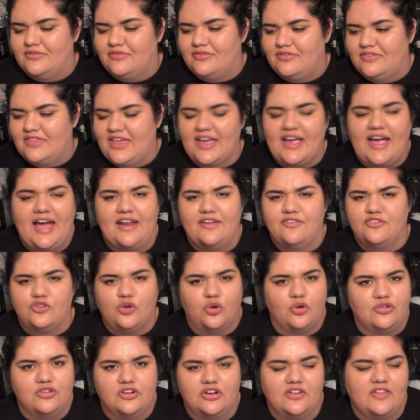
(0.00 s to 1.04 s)
they kind of
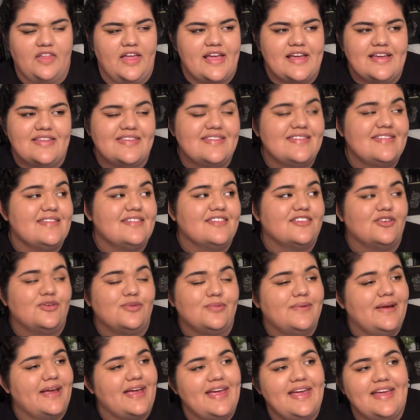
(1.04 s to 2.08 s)
told her, like, this is
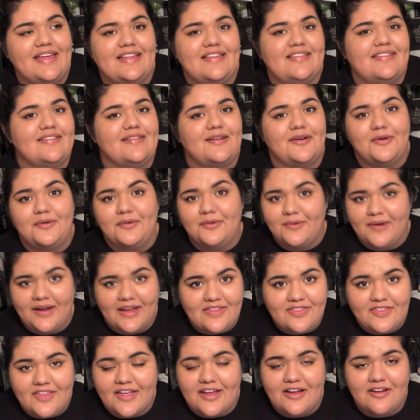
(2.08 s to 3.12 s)
great. It's so
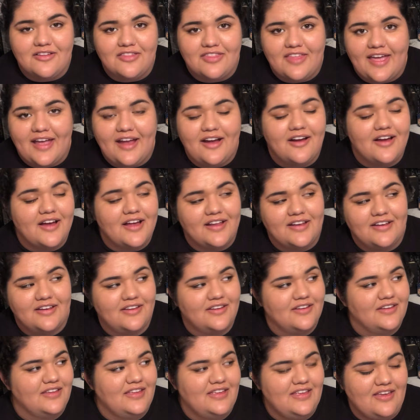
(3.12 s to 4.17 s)
great that you're there
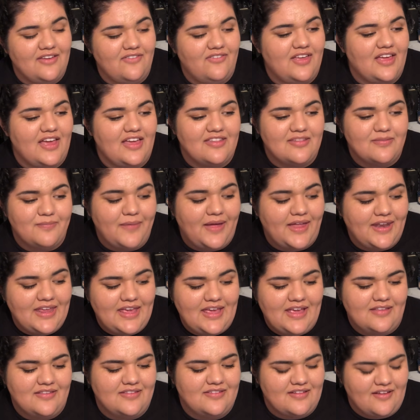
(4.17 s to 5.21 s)
and giving us
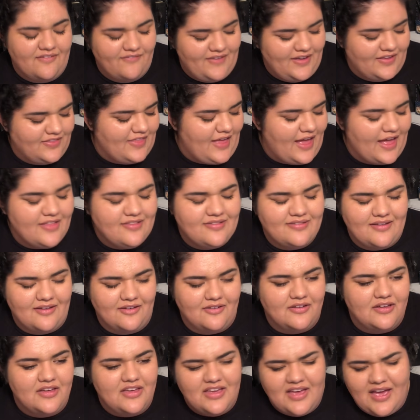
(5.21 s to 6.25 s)
money and stuff like that.
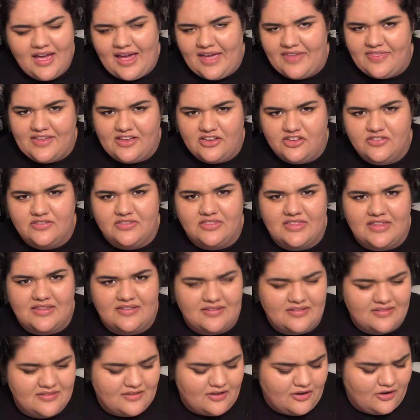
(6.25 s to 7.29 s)
So I think this
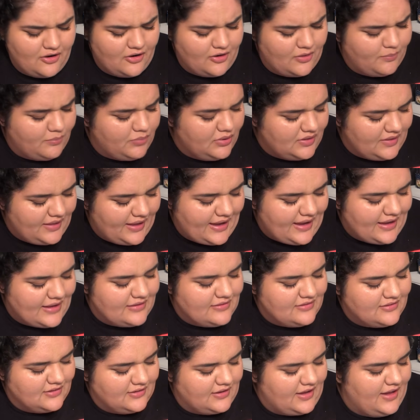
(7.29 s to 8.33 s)
is her
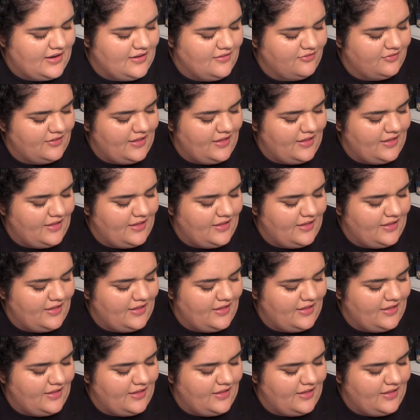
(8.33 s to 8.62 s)
plan to kind of